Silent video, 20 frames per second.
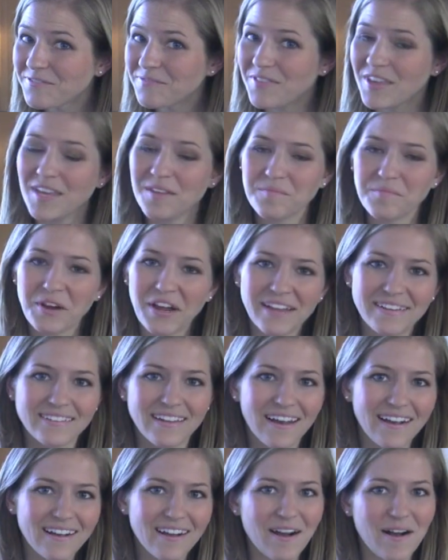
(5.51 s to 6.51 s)
from
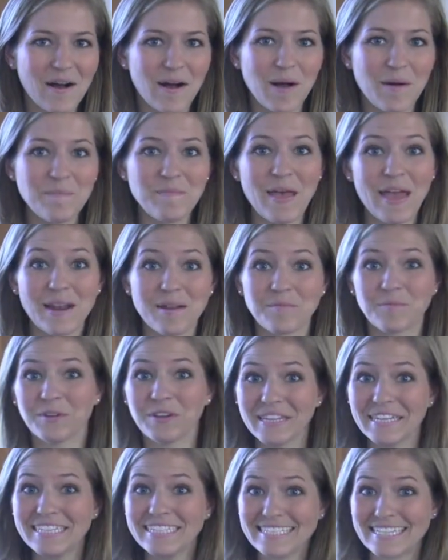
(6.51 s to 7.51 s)
veganbreak.com and I'm
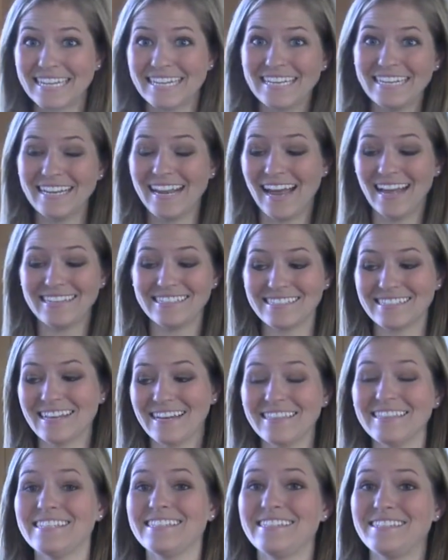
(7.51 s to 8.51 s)
really excited. I just
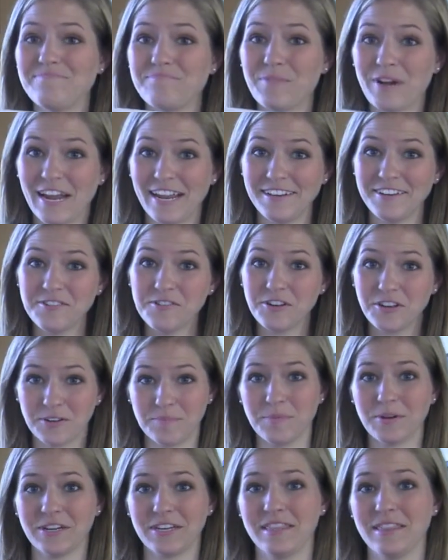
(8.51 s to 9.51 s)
got this brand new
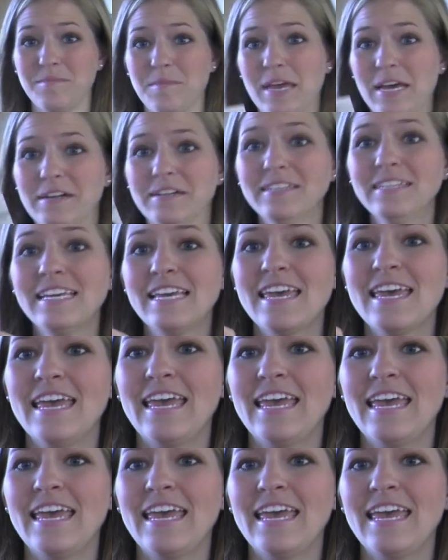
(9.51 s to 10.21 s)
cookbook in the mail.